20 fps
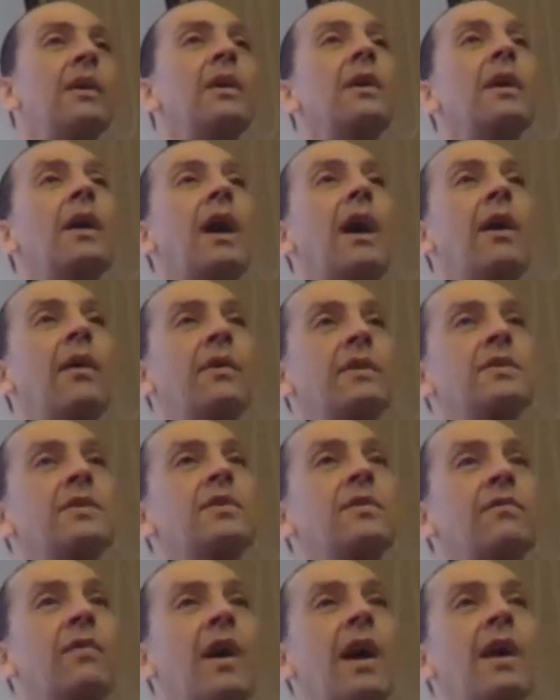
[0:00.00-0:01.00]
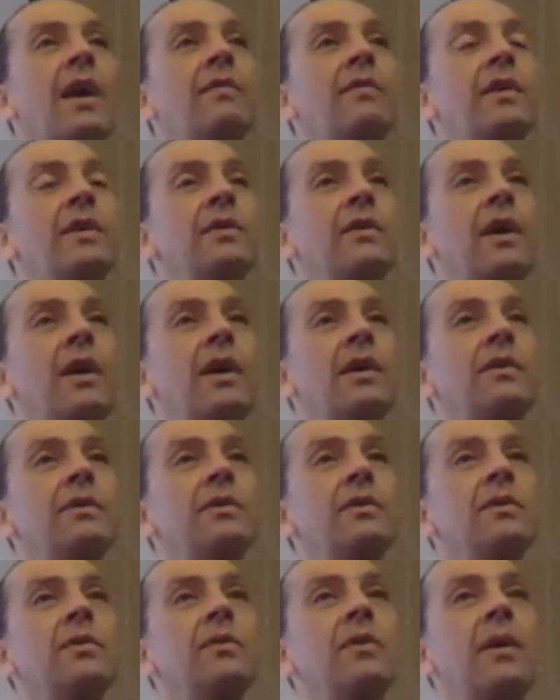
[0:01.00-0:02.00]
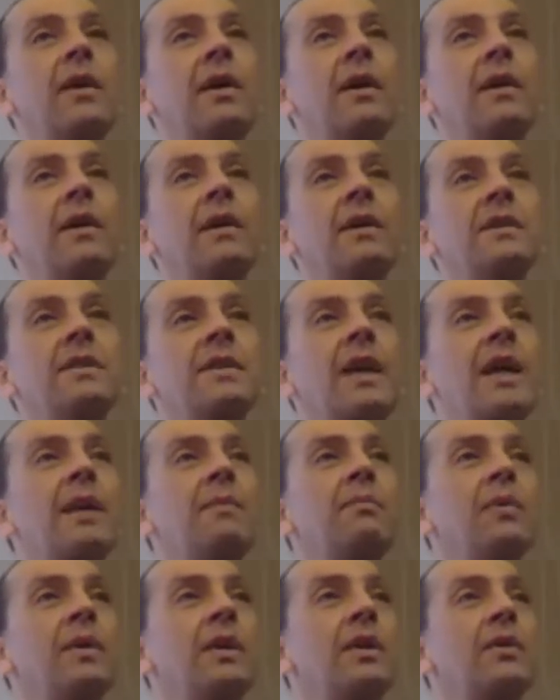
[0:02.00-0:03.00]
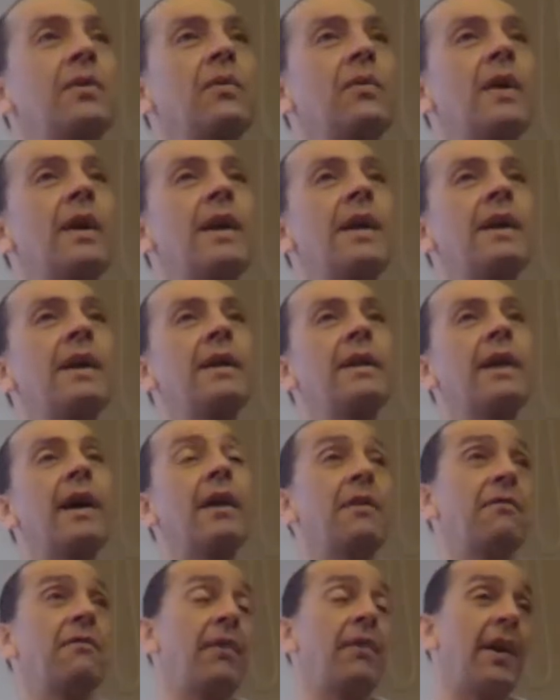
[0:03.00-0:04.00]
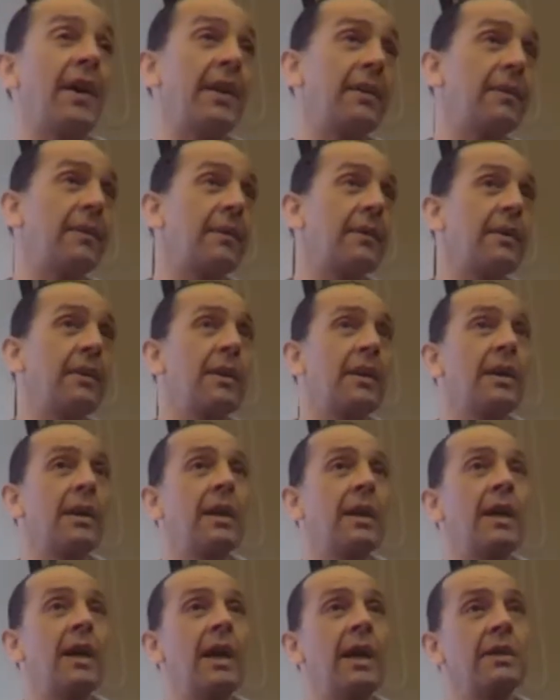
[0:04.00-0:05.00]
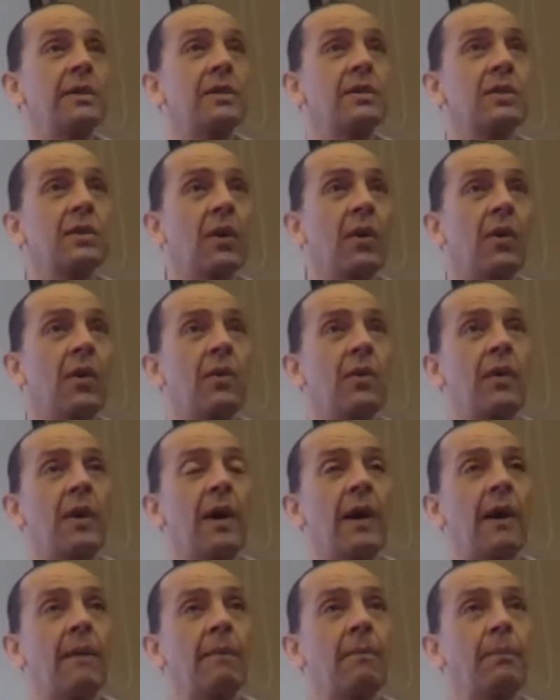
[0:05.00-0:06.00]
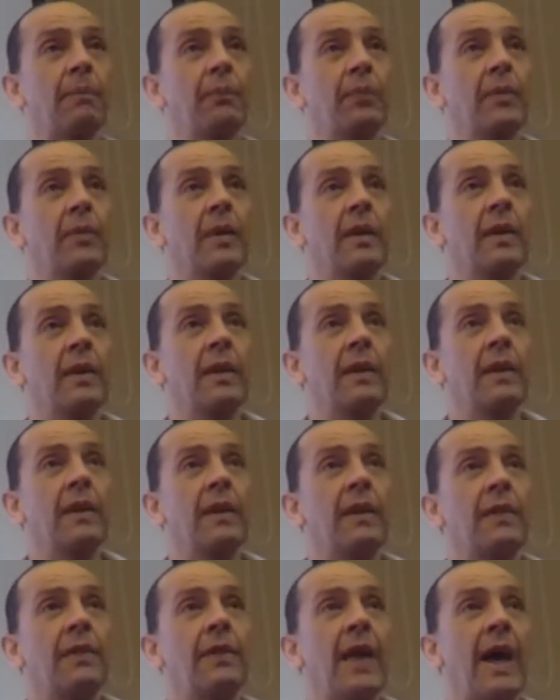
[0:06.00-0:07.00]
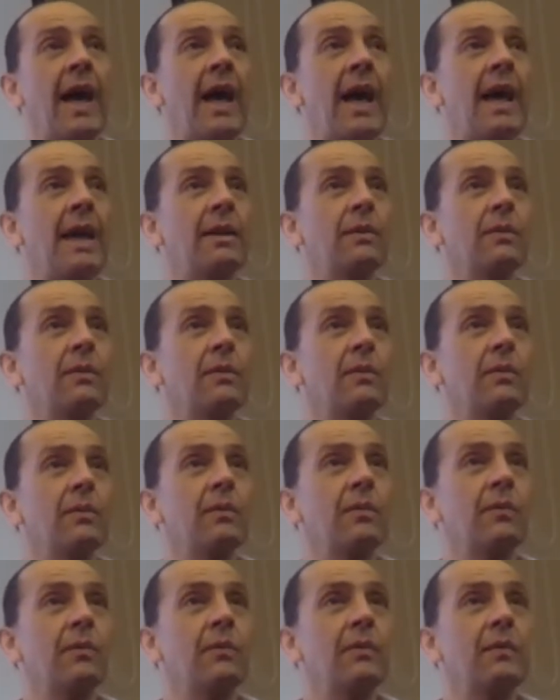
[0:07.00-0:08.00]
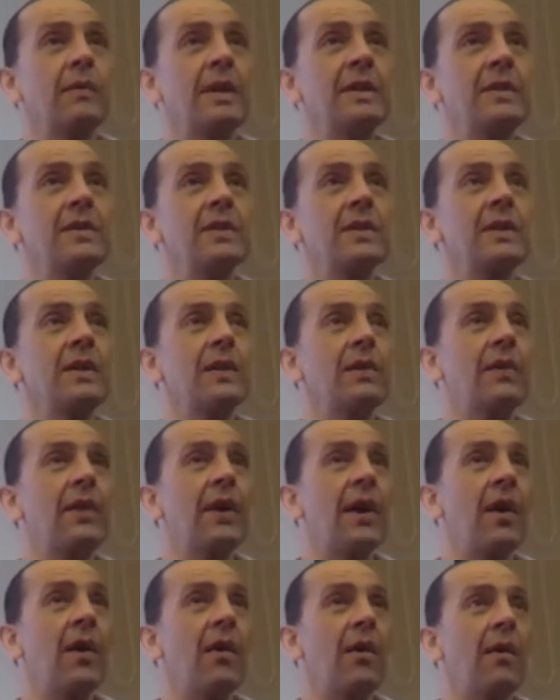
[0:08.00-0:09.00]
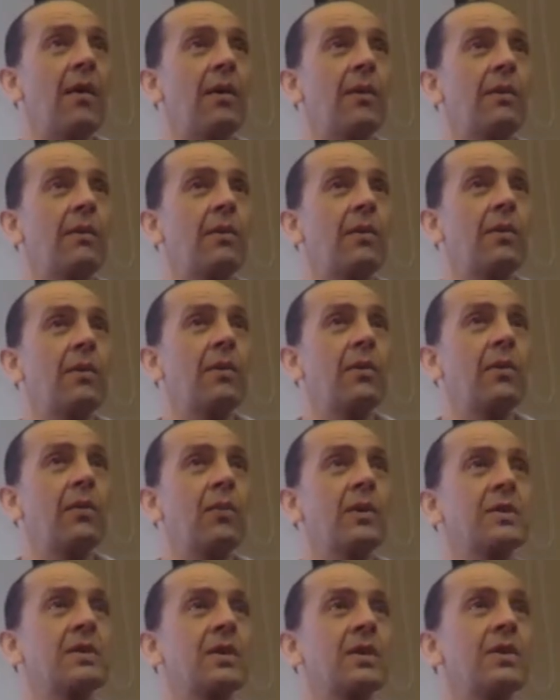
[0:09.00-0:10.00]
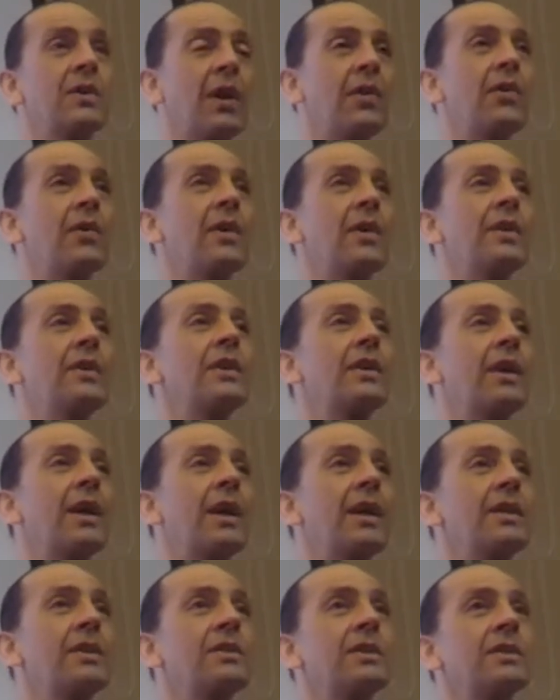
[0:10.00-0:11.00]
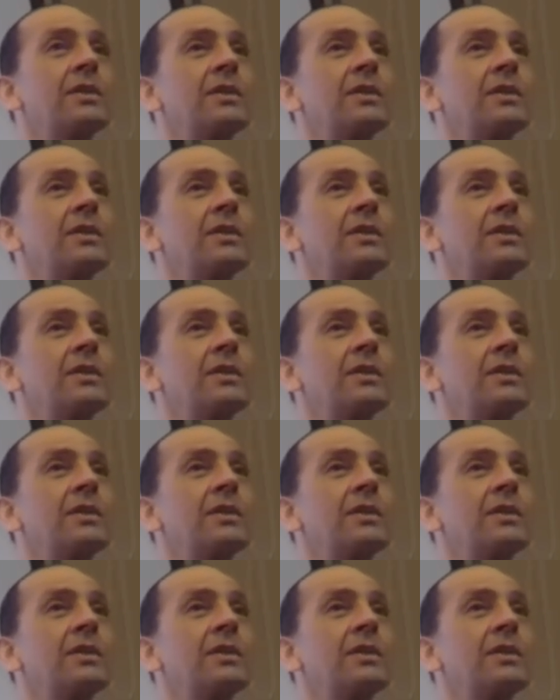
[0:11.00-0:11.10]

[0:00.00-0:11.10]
how to survive, they knew how to escape and get away, and how to fight. And so that incident there was another indication